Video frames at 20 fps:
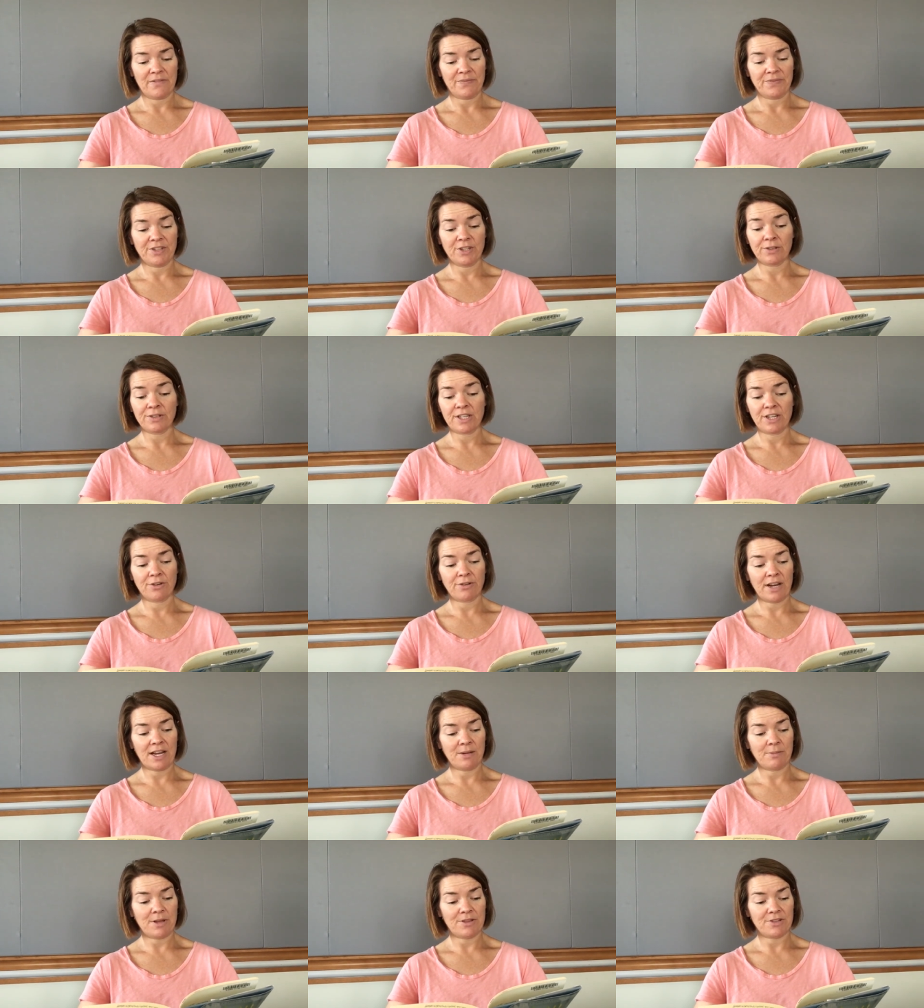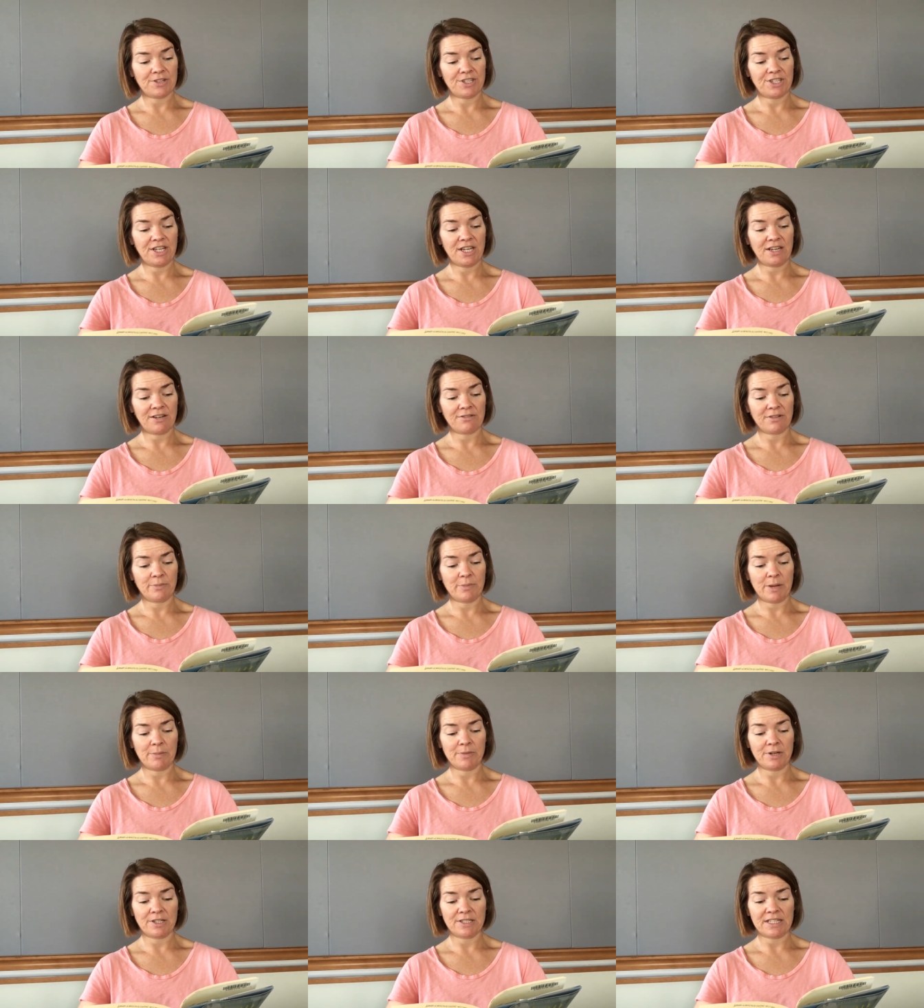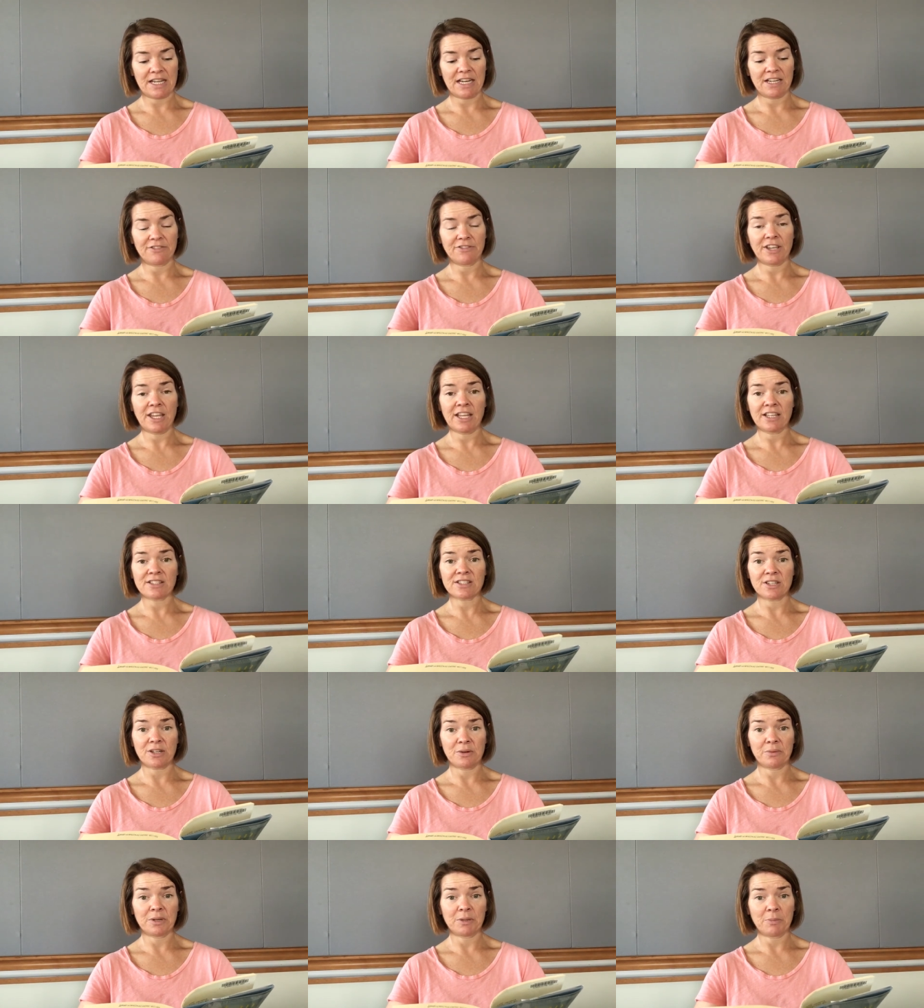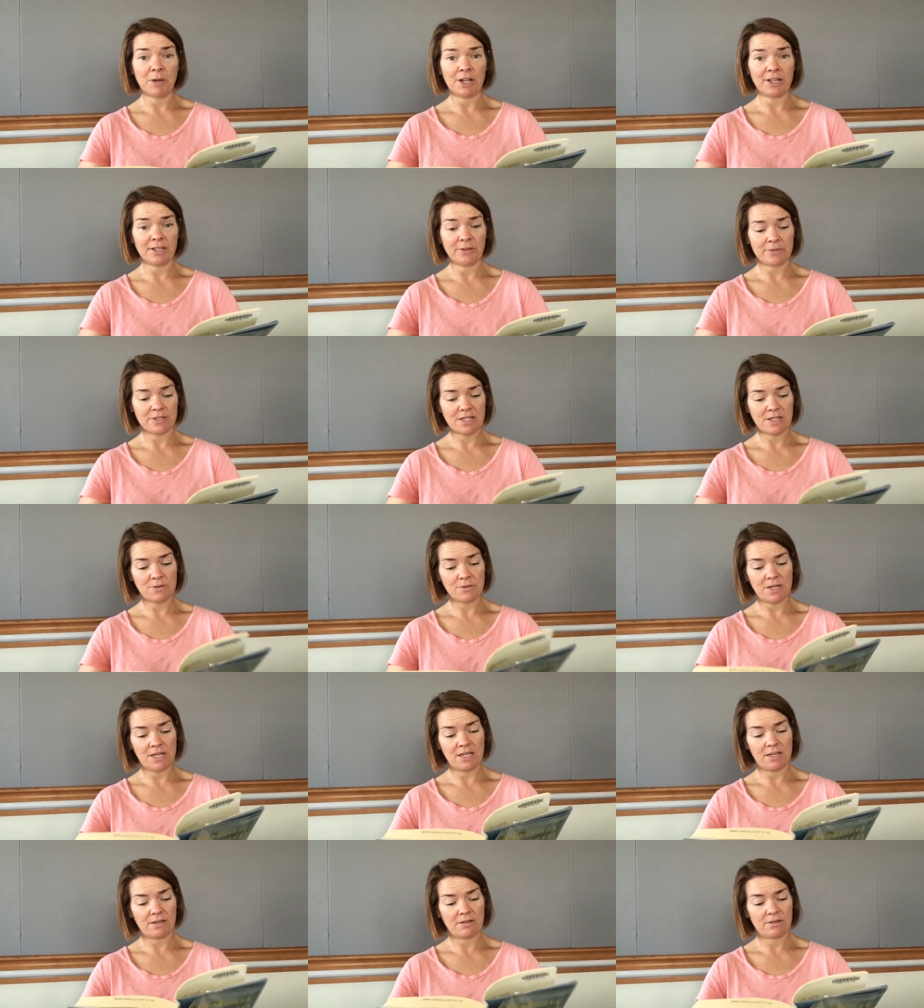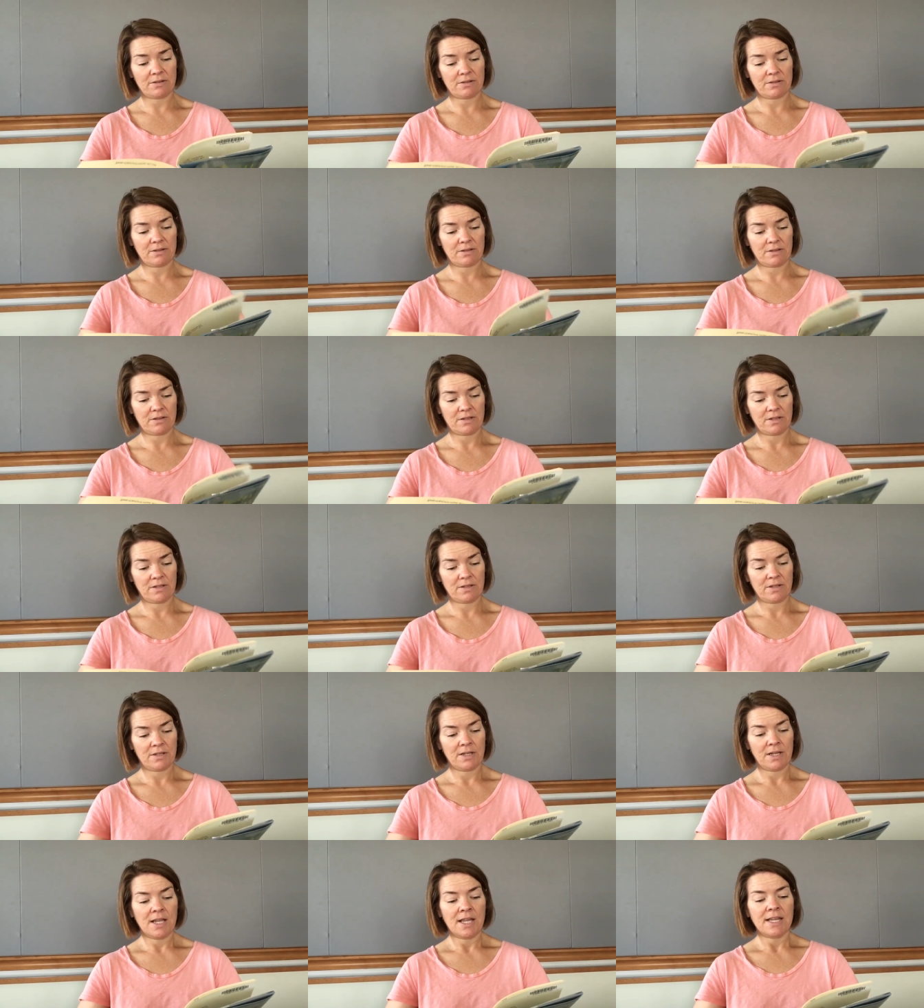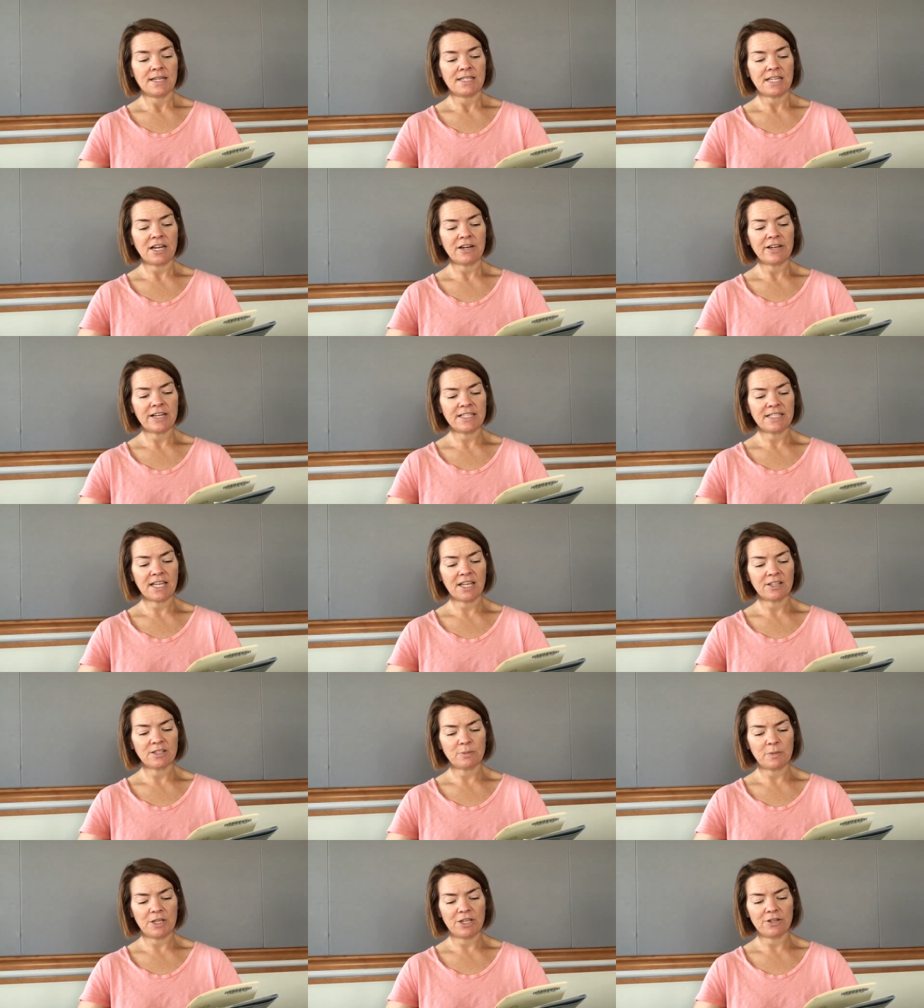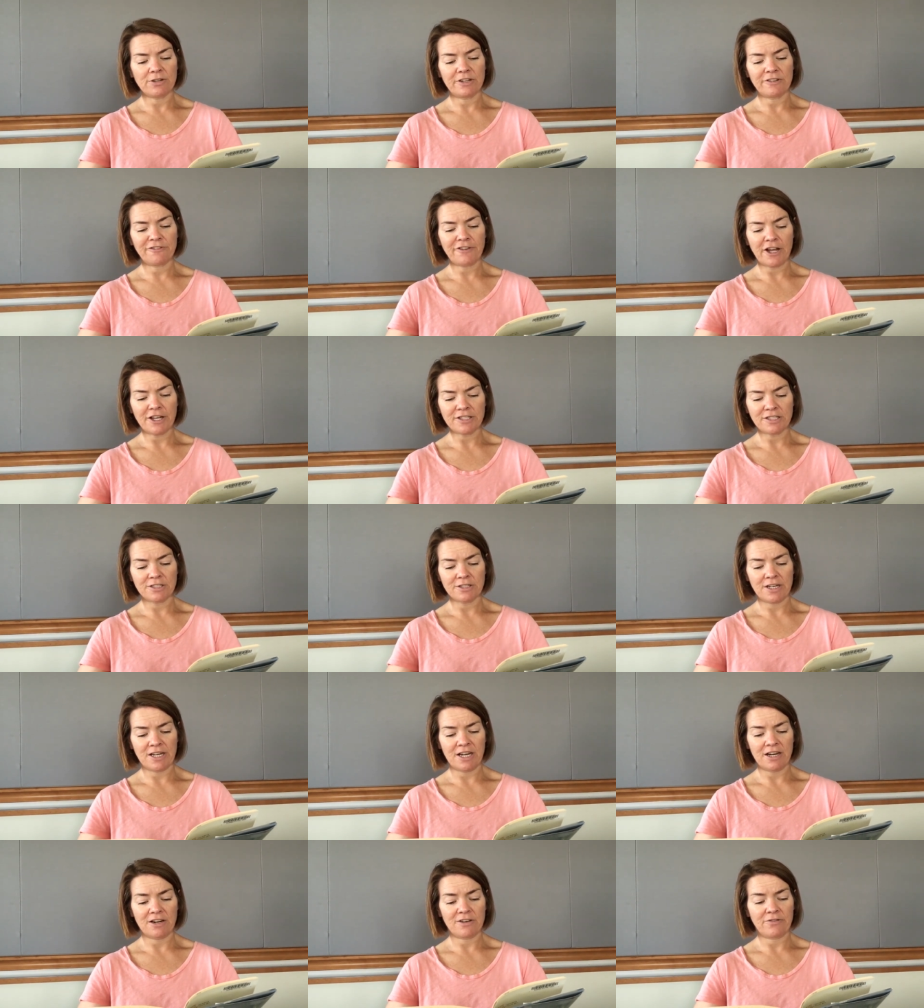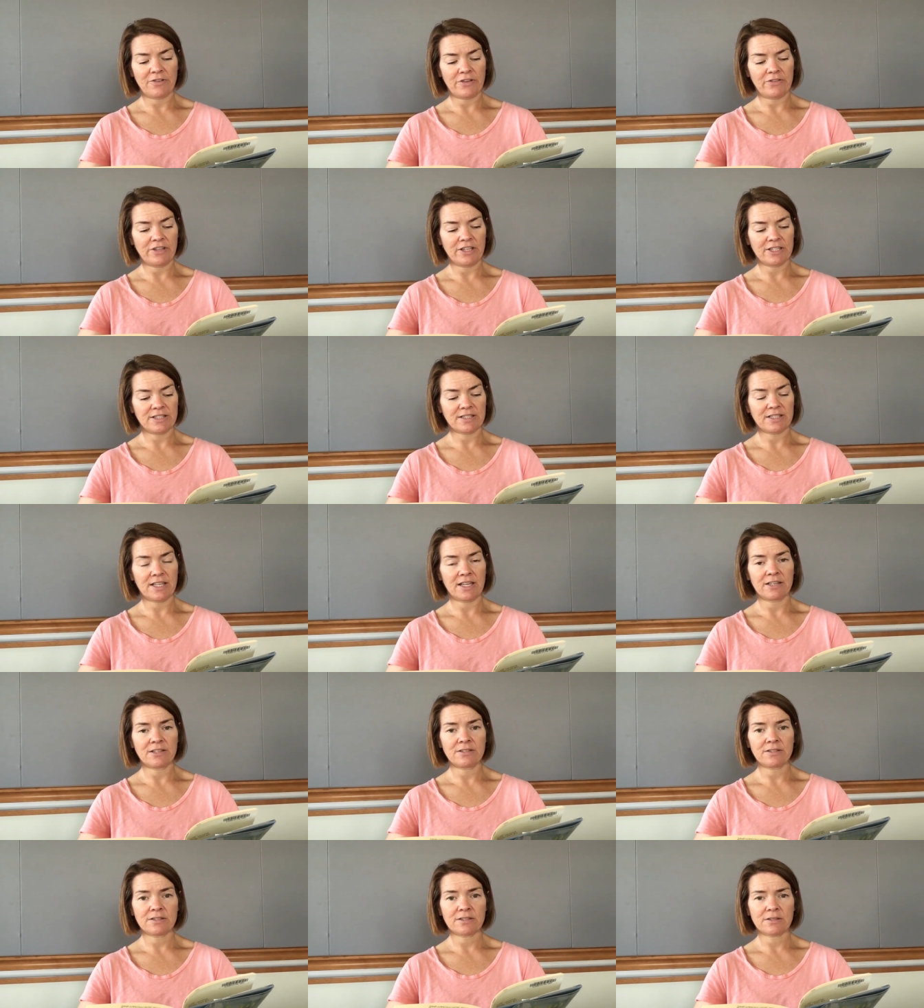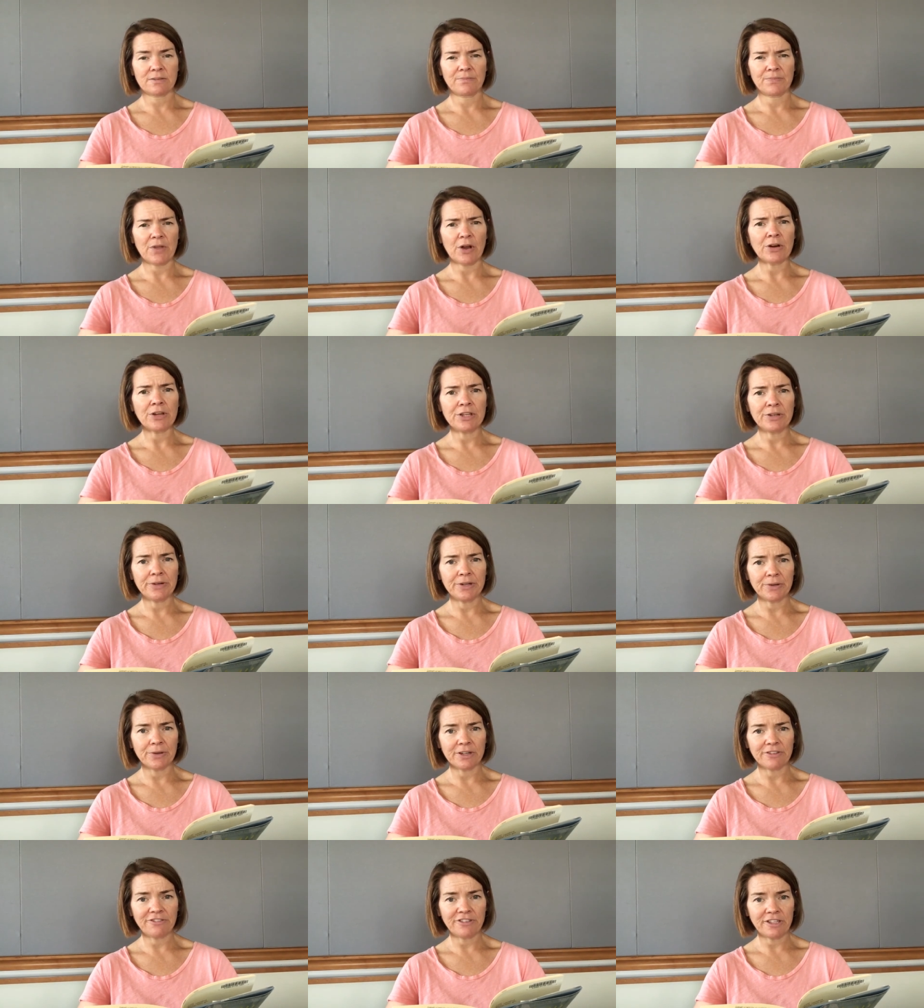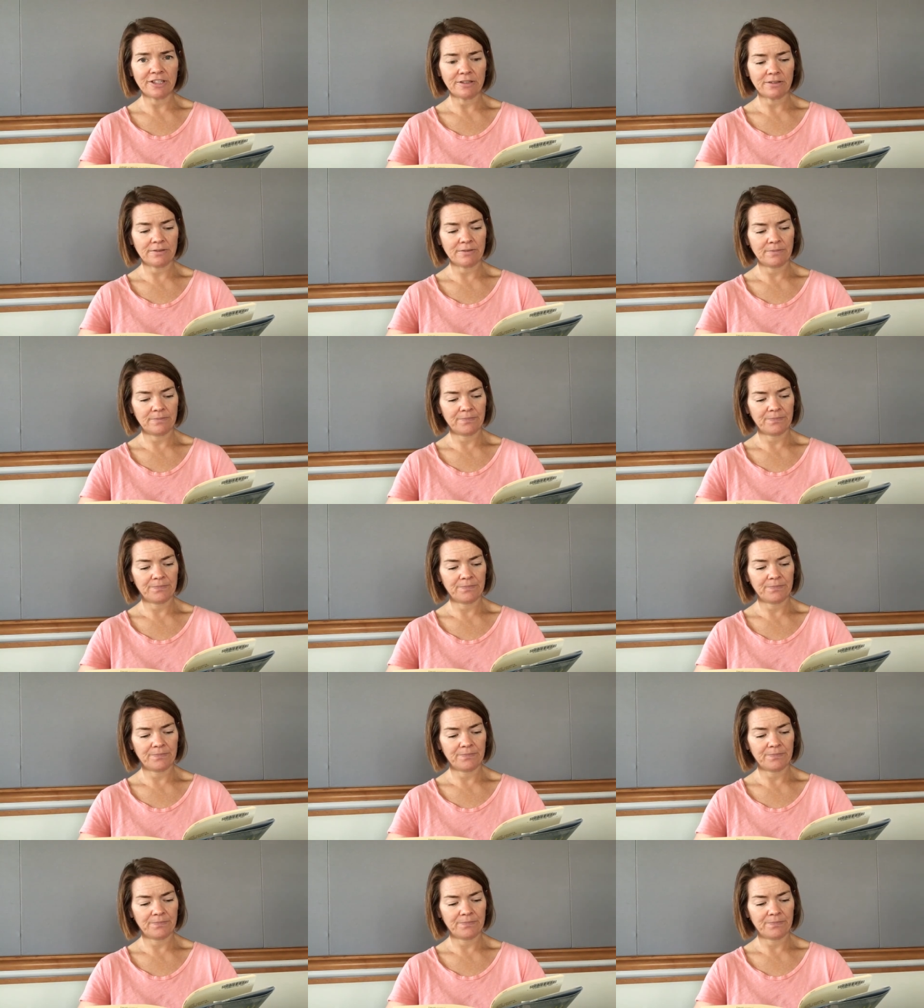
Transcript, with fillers: The only grandmother she can remember died of cancer when Molly was three. Terry tells me you're in foster care, Vivian says. Are you an orphan?